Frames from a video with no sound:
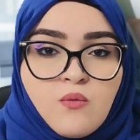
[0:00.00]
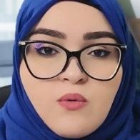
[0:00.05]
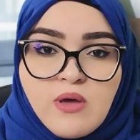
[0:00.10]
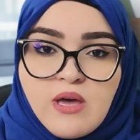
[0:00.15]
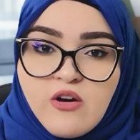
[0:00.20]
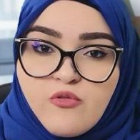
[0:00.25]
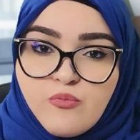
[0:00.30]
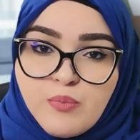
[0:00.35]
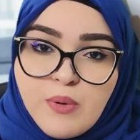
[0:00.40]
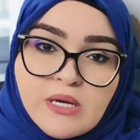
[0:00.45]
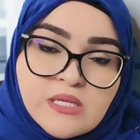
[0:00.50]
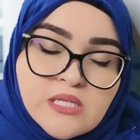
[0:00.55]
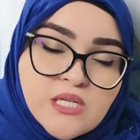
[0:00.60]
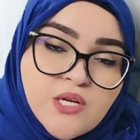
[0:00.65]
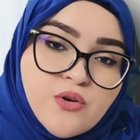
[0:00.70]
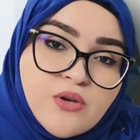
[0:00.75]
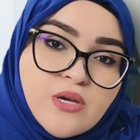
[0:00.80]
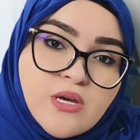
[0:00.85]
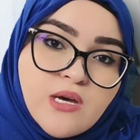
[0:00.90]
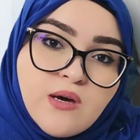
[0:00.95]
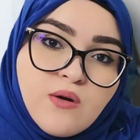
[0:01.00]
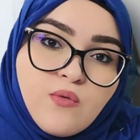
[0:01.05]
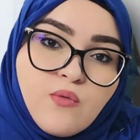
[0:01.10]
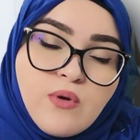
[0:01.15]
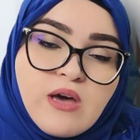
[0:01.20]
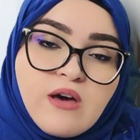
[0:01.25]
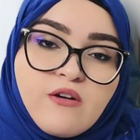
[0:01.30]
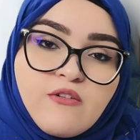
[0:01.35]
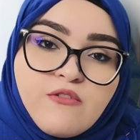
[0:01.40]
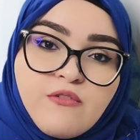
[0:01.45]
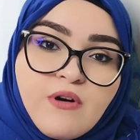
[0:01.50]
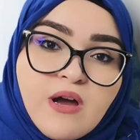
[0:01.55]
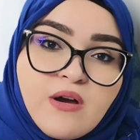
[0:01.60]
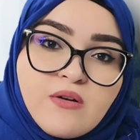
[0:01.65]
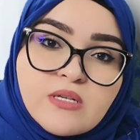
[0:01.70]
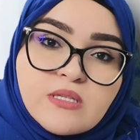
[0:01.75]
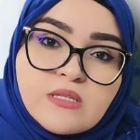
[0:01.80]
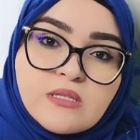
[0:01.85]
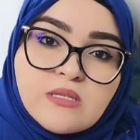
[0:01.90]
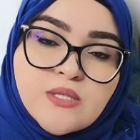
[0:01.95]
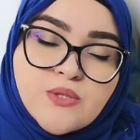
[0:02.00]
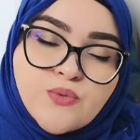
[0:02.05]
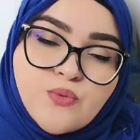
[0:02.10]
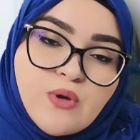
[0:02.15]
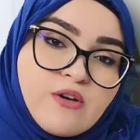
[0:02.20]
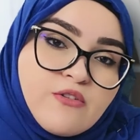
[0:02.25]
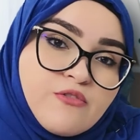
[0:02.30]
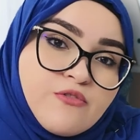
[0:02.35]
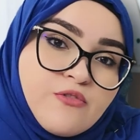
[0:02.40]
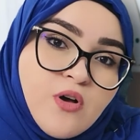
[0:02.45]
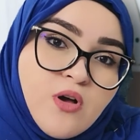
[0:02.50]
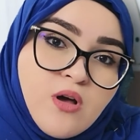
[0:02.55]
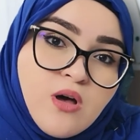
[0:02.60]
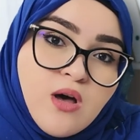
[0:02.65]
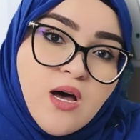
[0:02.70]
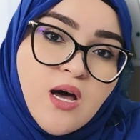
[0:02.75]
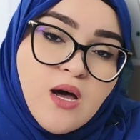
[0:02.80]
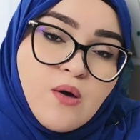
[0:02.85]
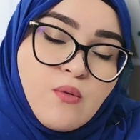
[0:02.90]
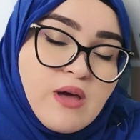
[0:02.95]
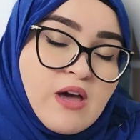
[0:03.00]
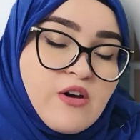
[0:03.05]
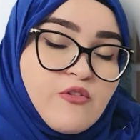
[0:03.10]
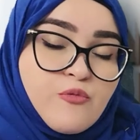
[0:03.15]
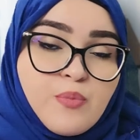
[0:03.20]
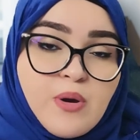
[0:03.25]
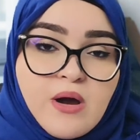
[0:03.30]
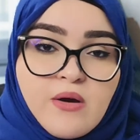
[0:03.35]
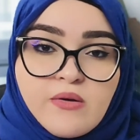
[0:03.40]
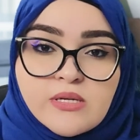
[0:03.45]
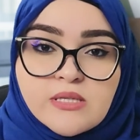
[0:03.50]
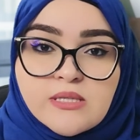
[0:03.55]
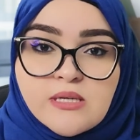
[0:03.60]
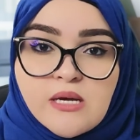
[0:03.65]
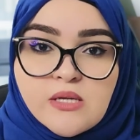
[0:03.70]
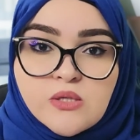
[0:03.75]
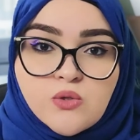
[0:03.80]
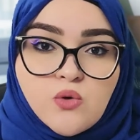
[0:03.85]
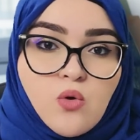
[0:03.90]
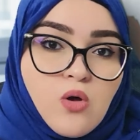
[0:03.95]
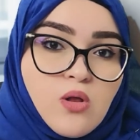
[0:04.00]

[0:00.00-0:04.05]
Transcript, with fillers: We have bacteria, we have viruses, we have fungi, we have parasites.